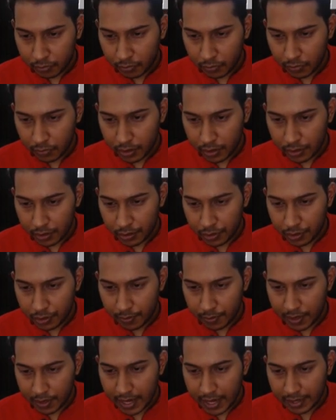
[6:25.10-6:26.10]
so you should
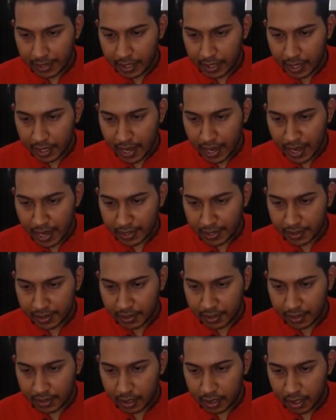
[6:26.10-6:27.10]
be getting
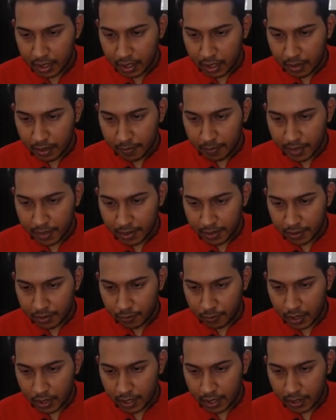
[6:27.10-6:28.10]
x minus
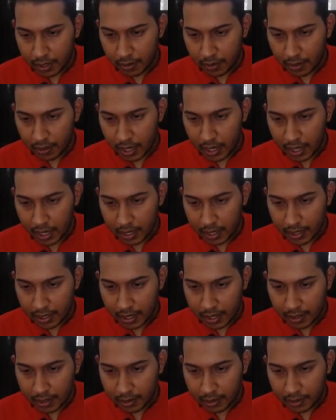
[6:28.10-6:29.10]
1, okay, and
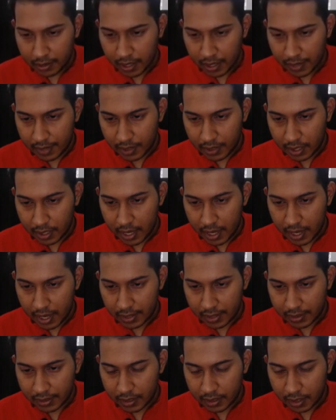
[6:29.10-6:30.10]
then times with
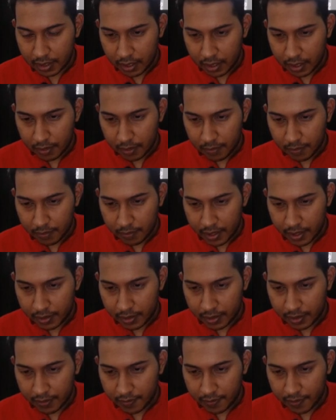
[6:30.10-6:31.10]
x
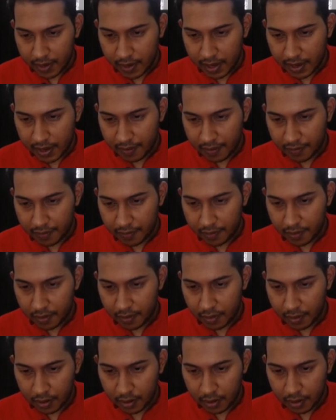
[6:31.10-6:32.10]
minus 5,
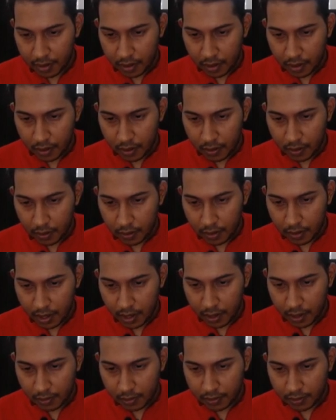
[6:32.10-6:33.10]
okay,
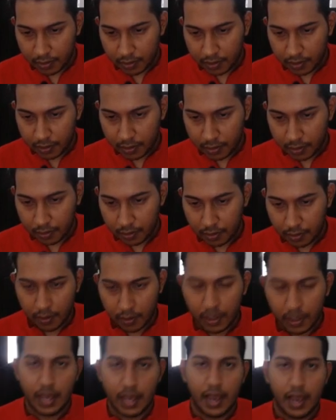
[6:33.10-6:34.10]
equals to 0.
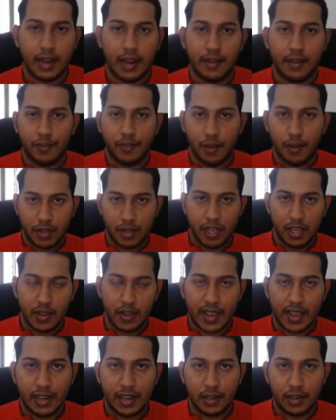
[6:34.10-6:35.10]
Okay, and from here you
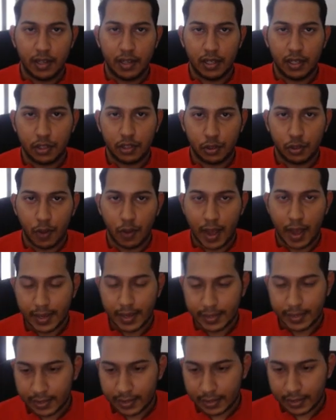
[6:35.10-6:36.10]
get
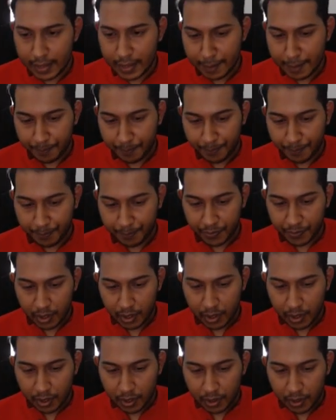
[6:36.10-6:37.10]
2x intercept
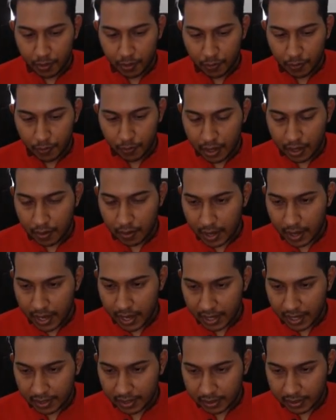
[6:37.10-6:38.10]
where your
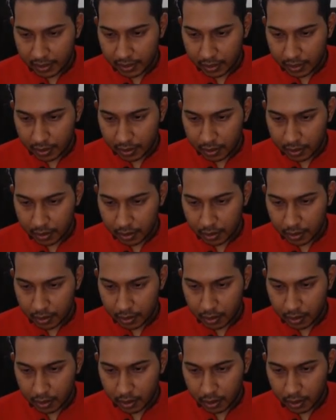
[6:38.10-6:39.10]
x
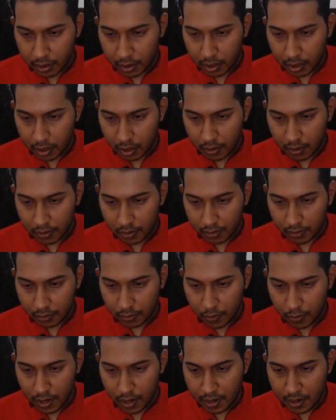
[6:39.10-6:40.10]
equals to
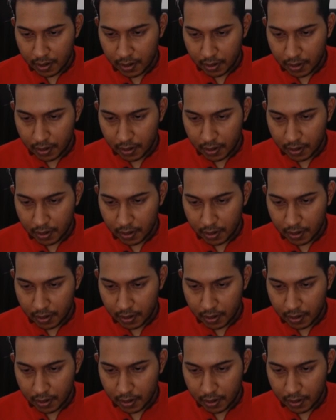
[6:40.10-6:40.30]
1